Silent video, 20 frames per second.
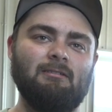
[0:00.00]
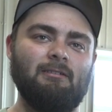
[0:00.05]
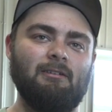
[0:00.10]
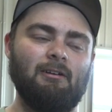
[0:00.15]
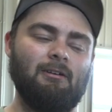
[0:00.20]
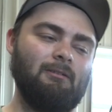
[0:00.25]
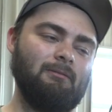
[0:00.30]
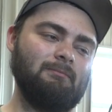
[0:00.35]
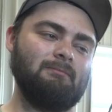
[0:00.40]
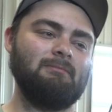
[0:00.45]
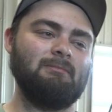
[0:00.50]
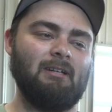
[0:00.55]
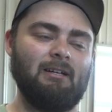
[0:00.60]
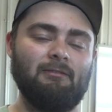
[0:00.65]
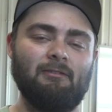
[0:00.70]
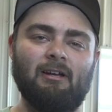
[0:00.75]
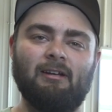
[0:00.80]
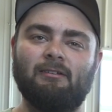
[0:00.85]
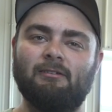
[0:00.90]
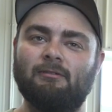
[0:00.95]
You know,
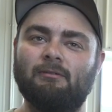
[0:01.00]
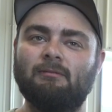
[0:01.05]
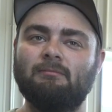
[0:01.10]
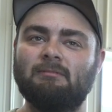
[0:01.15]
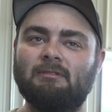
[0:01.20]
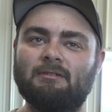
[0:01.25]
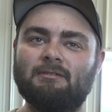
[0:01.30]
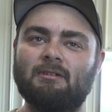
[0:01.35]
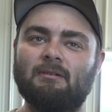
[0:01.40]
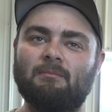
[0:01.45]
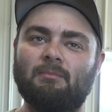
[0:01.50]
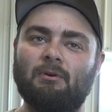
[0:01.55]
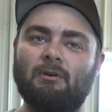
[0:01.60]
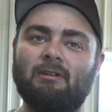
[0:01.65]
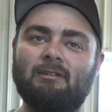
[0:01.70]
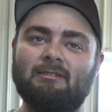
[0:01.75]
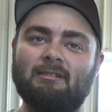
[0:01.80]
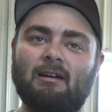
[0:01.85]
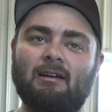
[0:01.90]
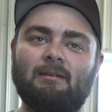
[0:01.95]
I'd like to at some point
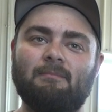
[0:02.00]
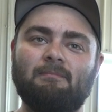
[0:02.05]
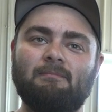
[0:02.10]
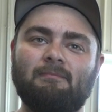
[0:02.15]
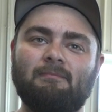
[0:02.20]
in time.